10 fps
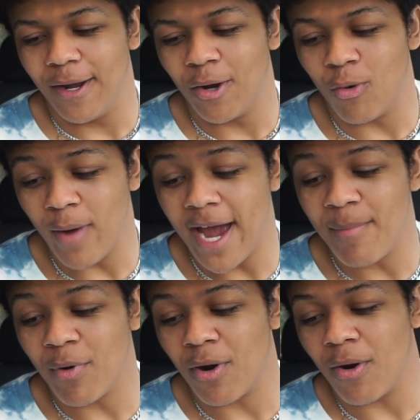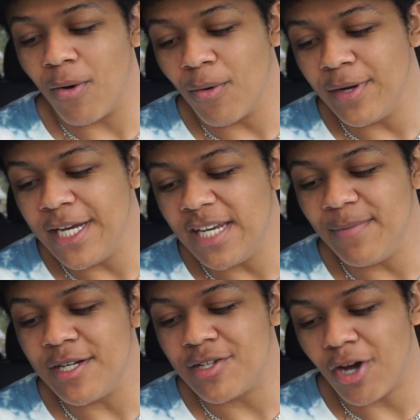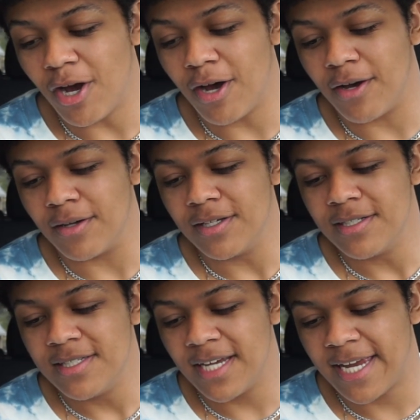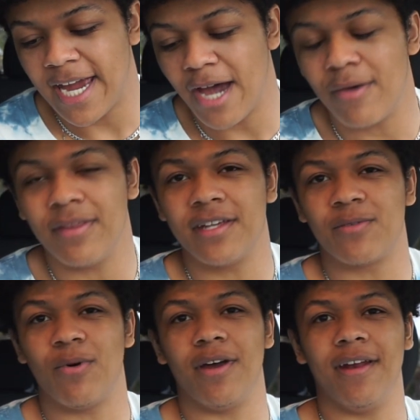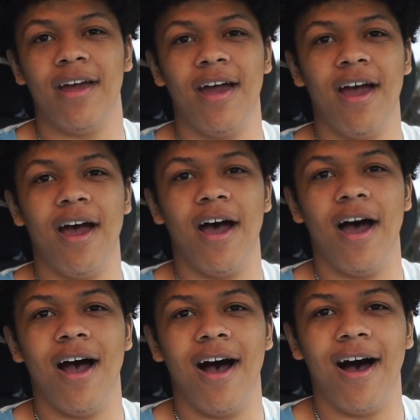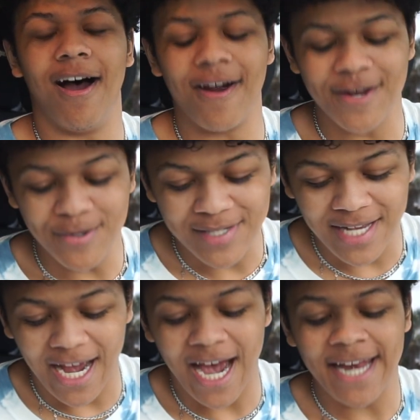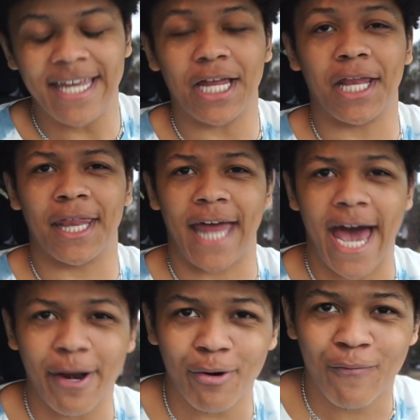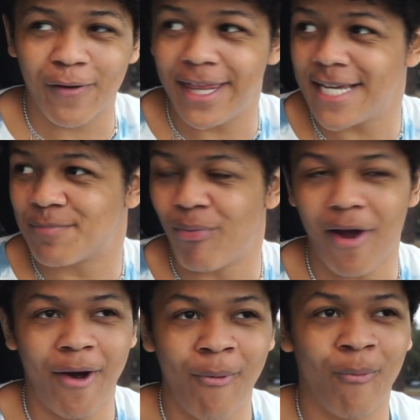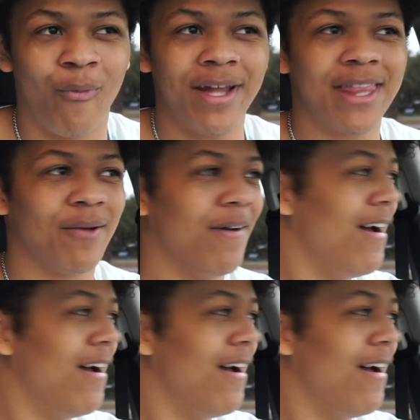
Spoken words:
grabber or need to be tall to count this one. Are you, I need a ladder for these, bro? What the,